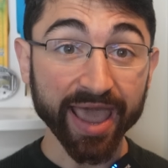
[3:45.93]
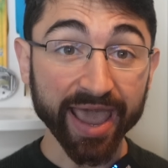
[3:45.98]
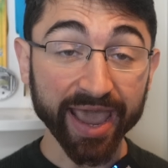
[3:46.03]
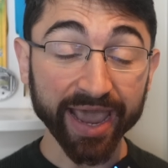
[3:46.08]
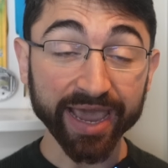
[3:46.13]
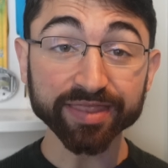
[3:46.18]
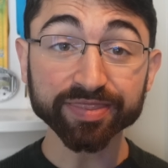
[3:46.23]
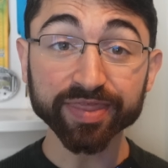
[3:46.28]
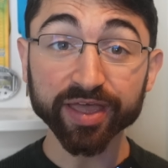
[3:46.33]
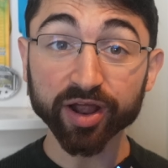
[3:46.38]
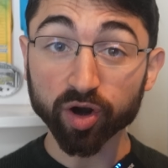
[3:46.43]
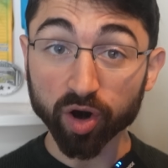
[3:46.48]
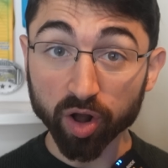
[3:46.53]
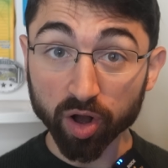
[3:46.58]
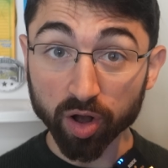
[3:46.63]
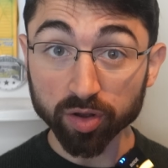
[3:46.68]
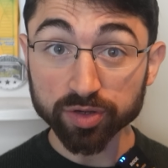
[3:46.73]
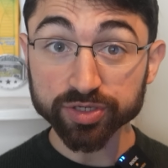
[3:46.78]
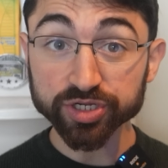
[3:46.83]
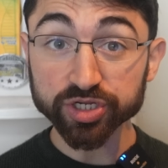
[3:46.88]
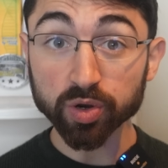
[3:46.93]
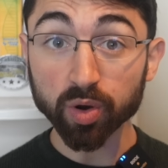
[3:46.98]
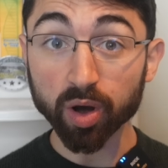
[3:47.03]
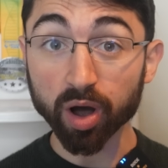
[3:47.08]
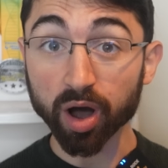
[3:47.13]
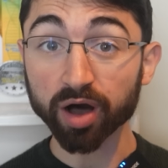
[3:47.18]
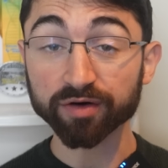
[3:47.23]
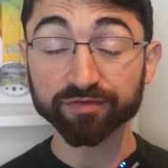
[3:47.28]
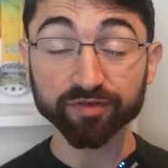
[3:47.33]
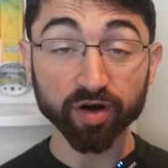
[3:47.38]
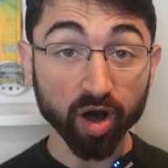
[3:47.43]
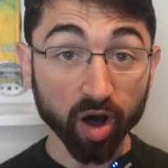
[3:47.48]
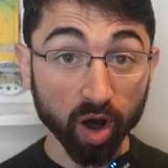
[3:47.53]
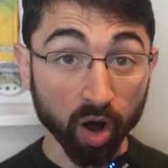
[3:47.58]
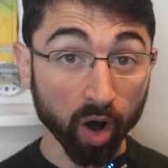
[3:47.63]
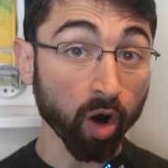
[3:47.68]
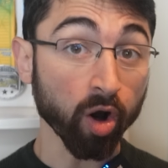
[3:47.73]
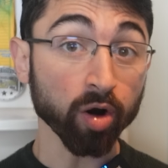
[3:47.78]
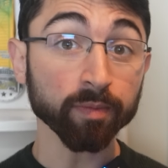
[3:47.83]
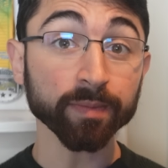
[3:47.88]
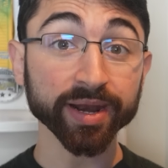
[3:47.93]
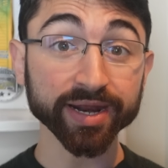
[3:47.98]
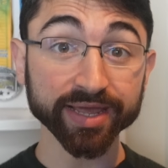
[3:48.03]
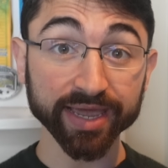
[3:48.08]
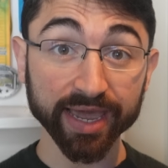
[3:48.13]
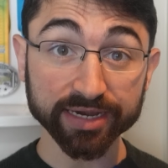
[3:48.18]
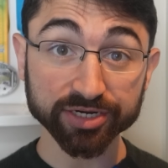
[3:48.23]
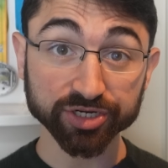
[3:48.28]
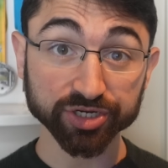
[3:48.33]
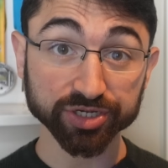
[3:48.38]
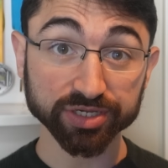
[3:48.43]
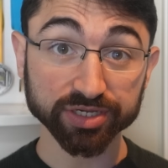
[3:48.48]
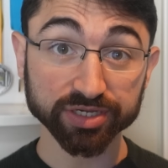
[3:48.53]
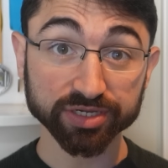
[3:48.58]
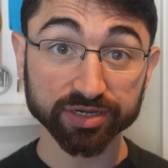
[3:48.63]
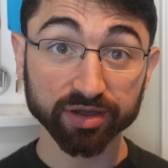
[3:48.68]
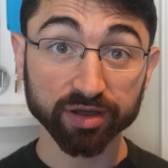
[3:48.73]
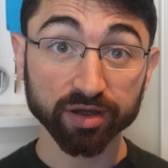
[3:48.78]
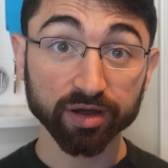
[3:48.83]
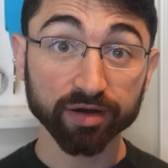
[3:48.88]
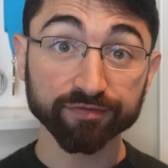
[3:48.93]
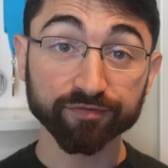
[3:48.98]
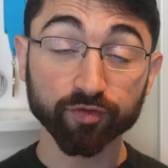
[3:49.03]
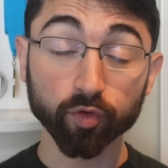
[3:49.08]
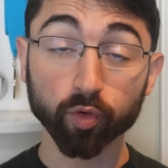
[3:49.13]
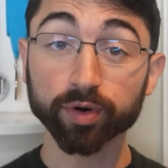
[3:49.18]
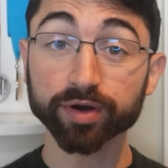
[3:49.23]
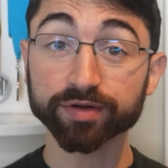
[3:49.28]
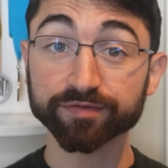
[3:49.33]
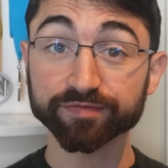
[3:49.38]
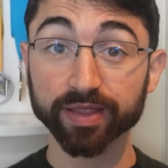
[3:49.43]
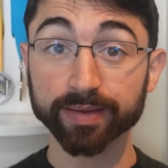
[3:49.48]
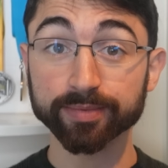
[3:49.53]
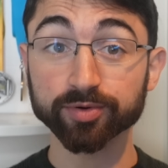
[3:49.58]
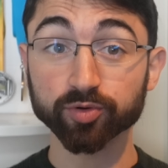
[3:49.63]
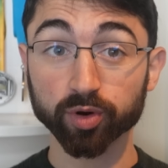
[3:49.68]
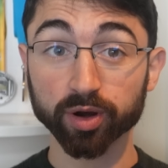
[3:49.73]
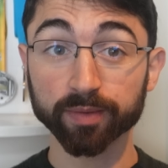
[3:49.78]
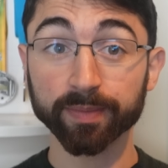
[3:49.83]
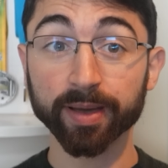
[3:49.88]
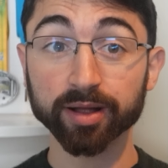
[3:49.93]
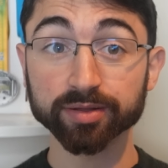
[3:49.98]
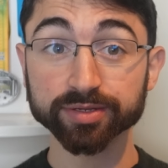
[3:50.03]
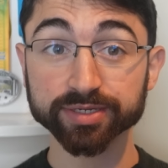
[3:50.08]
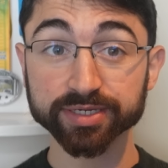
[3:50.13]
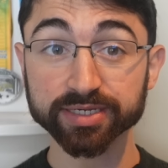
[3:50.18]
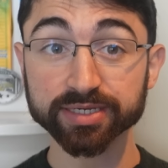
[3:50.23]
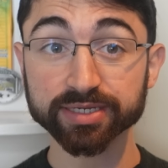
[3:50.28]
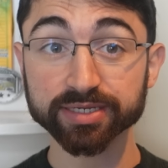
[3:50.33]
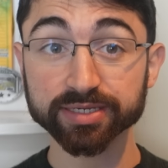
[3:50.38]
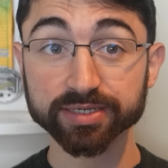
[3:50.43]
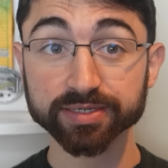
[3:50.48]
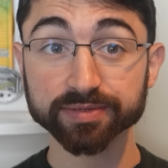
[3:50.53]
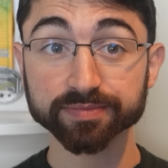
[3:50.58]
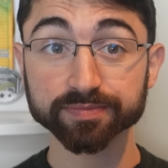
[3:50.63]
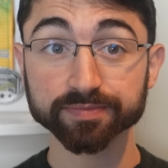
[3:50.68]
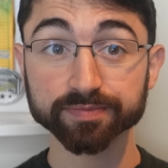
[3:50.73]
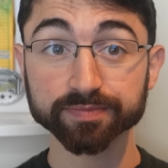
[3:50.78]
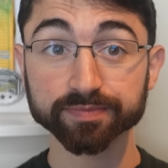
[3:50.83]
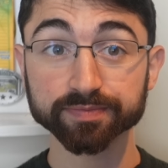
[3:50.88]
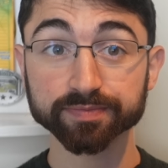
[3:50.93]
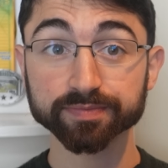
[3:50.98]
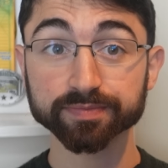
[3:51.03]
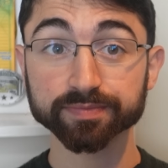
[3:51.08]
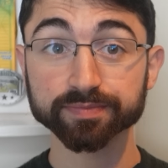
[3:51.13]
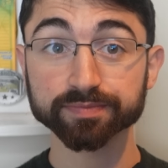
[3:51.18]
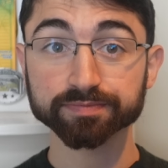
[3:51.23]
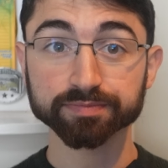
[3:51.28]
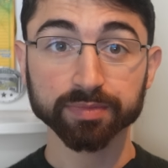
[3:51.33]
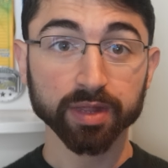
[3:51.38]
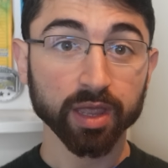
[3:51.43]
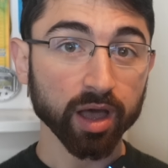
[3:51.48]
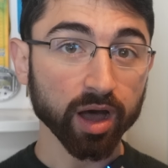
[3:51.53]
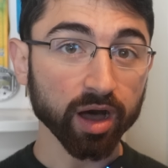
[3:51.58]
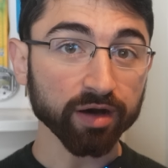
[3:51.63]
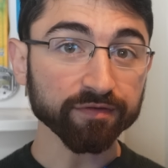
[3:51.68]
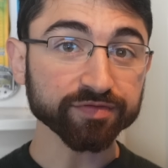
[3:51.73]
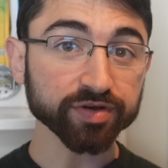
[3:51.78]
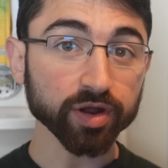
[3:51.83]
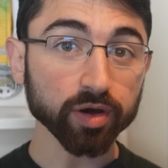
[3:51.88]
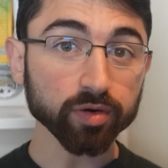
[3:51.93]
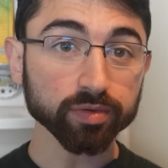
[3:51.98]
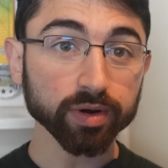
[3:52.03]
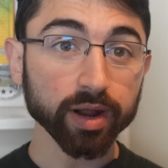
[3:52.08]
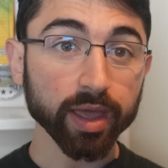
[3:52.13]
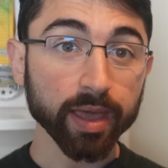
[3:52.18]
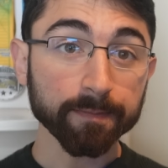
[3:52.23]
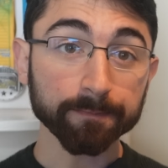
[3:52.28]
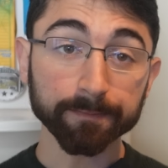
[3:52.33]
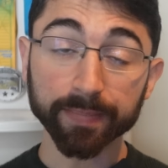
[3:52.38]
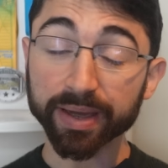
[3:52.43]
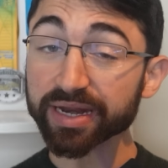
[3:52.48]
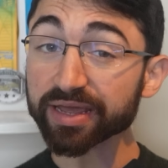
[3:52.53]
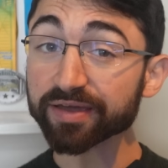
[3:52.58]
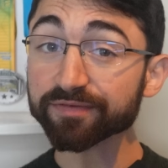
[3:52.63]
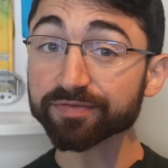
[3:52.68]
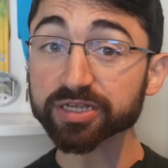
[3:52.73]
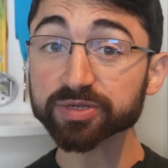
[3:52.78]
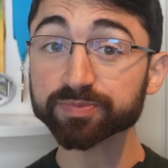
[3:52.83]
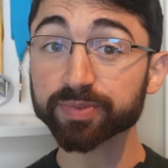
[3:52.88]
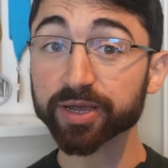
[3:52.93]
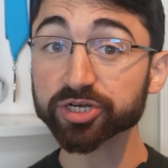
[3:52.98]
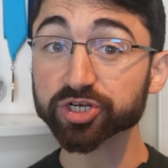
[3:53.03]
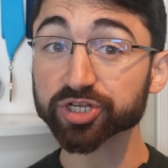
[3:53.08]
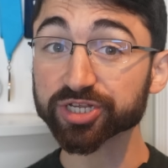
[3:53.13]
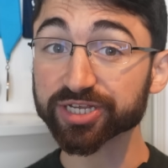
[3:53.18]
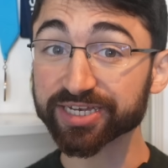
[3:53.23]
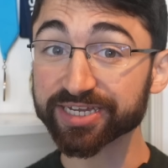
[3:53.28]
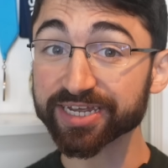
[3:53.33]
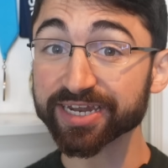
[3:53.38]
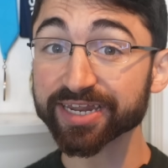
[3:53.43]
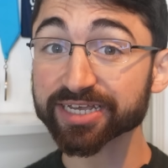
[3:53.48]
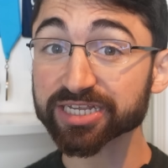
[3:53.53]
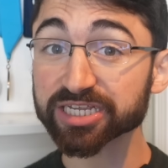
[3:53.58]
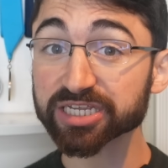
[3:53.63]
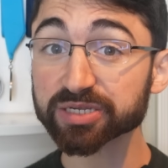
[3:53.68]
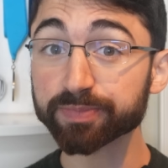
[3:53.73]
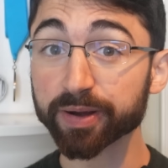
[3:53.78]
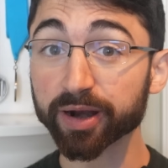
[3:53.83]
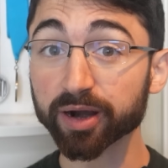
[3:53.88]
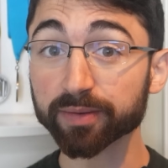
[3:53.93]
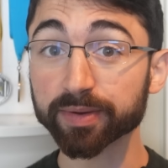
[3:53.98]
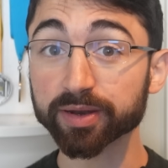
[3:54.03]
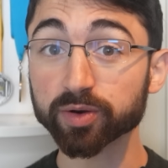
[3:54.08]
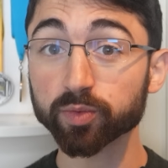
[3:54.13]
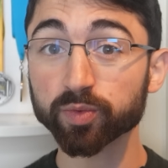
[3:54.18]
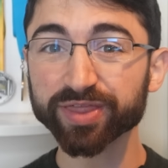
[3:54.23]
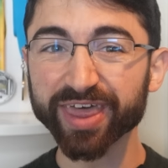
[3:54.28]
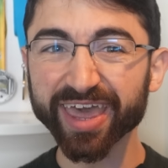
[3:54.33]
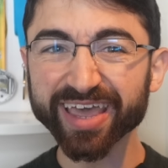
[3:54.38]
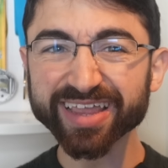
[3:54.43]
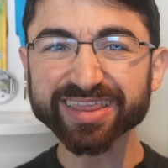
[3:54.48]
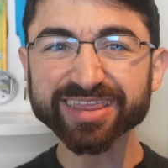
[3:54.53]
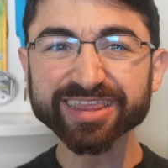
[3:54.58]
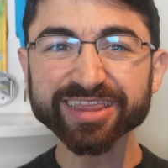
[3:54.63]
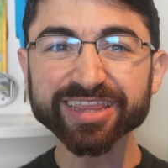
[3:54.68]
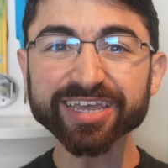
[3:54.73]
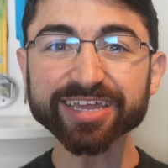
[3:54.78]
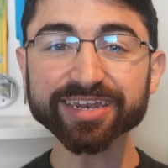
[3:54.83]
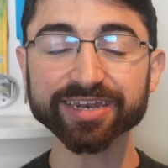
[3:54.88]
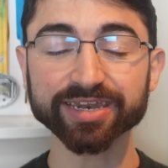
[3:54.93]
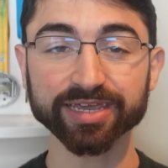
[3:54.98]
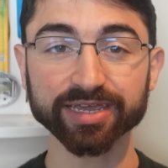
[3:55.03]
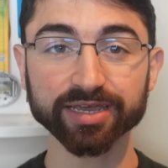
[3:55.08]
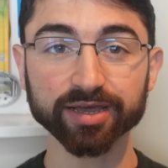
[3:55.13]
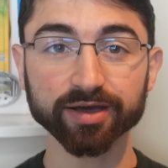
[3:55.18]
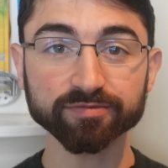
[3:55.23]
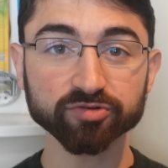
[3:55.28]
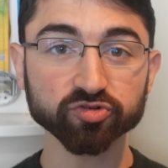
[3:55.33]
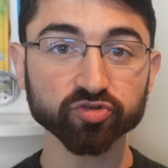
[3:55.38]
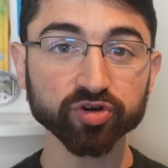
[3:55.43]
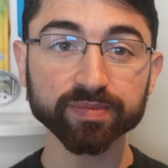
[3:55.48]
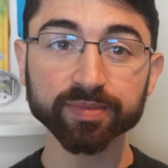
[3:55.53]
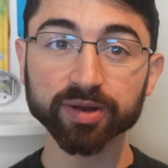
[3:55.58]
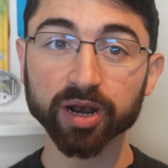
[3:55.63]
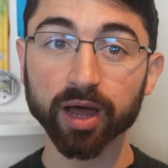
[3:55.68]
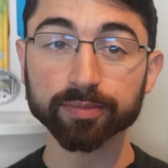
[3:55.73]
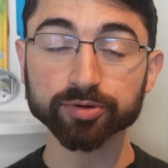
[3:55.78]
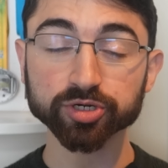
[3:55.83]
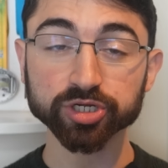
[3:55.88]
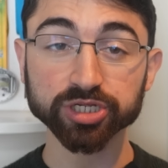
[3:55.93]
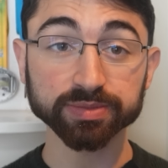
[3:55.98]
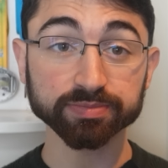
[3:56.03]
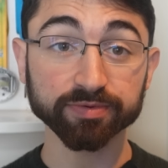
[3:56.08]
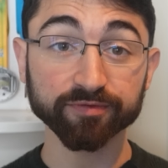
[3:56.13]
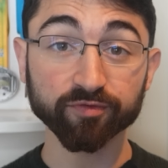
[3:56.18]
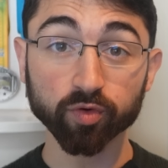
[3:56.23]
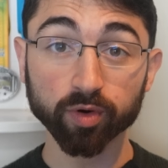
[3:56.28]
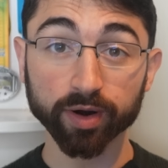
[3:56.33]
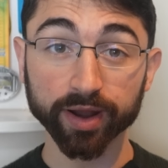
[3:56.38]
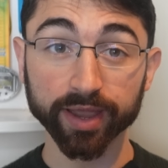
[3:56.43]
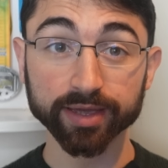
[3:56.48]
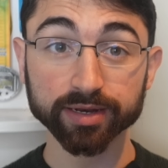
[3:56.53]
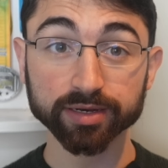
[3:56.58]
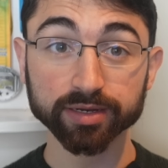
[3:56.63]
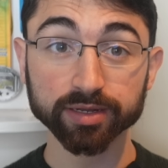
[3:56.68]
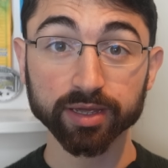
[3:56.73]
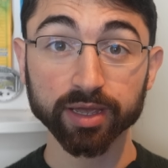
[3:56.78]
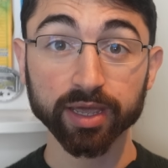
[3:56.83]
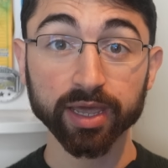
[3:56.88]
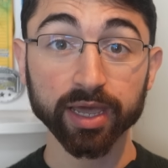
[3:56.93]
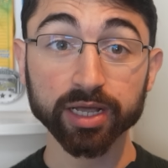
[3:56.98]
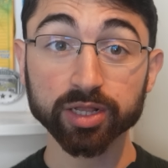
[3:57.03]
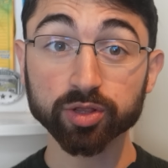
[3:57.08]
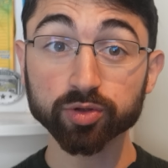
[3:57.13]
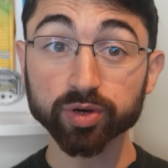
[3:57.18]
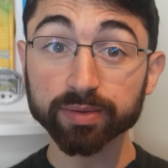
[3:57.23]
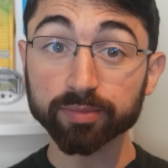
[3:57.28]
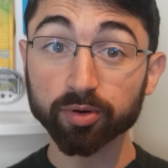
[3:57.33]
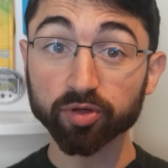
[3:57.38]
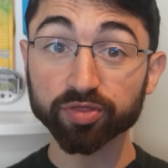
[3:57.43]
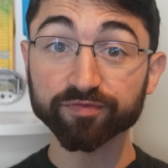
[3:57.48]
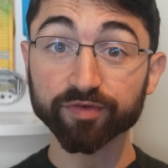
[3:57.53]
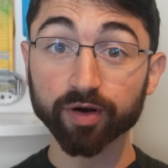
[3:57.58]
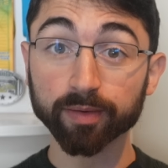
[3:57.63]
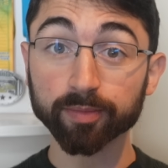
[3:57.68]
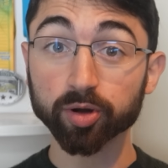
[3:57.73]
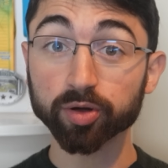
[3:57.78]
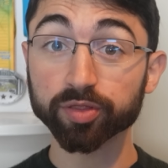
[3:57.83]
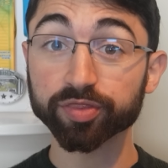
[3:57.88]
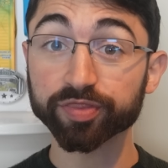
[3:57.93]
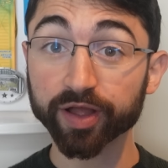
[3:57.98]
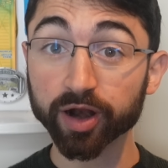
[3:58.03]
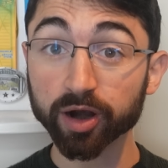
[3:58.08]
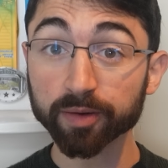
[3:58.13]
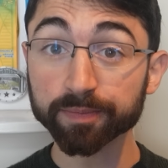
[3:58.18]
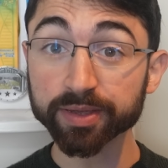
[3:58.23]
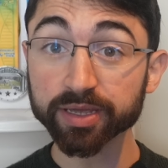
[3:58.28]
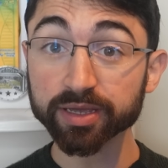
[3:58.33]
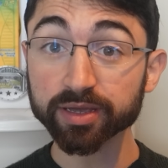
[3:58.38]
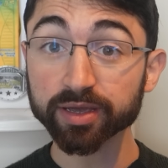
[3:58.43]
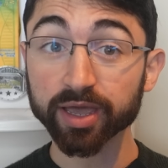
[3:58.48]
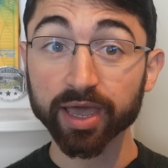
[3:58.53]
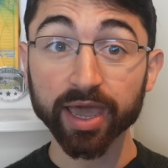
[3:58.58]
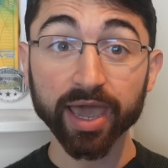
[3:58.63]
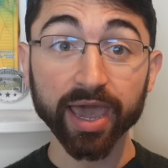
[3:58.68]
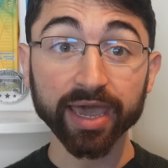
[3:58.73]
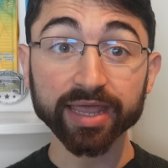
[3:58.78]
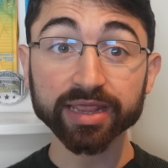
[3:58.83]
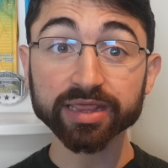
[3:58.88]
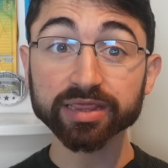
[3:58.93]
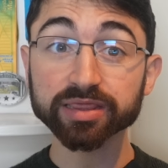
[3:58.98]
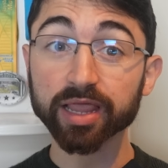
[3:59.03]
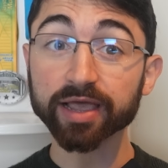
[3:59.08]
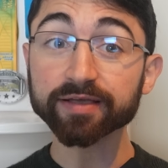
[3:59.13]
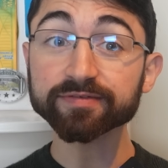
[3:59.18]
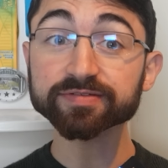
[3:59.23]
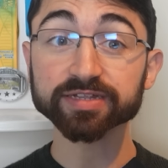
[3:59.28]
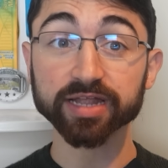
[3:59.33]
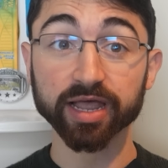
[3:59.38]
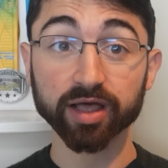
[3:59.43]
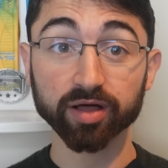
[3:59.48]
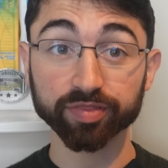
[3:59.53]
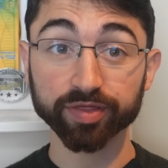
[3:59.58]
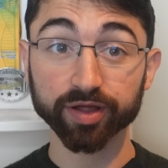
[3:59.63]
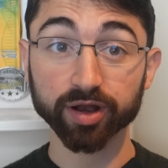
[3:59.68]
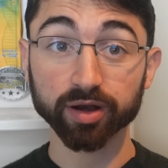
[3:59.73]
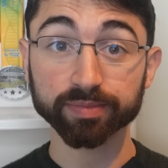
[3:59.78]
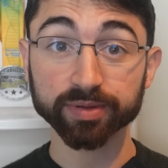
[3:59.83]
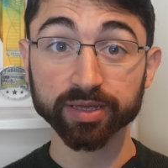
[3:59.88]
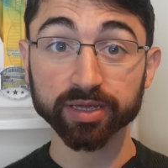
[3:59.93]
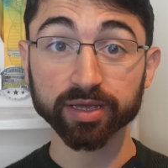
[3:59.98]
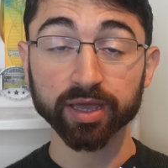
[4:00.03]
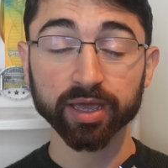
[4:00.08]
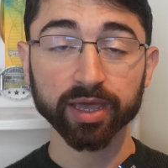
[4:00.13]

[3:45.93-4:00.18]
And they are also off all medications for inflammatory bowel disease. Of note, many of these patients did experiment with a litany of treatment options beforehand, including both pharmacotherapy and lifestyle therapy,